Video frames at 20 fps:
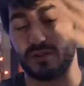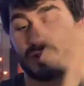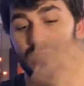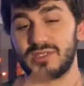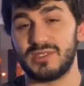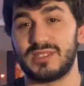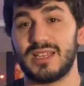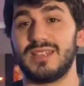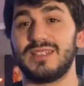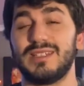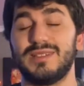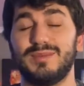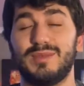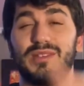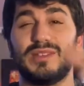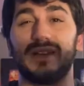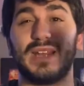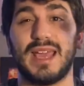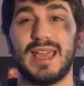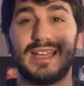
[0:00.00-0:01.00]
to send him
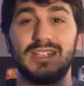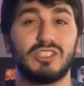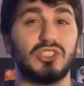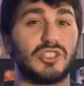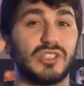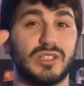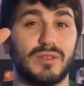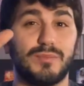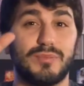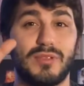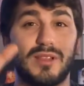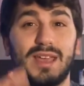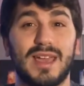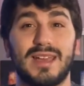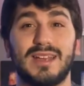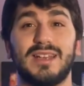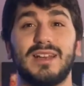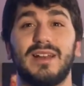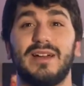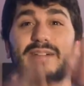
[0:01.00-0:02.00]
to the ancient
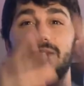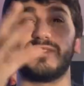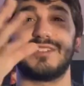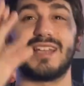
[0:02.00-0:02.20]
planet of